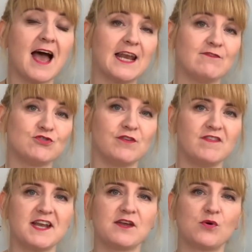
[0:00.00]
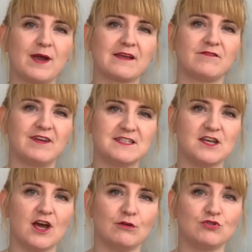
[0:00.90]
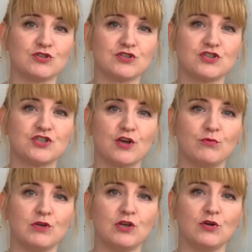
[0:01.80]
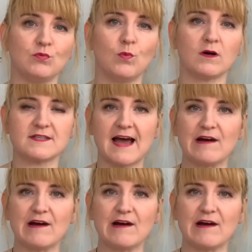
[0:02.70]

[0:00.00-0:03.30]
and I've done a very quick video just to show you what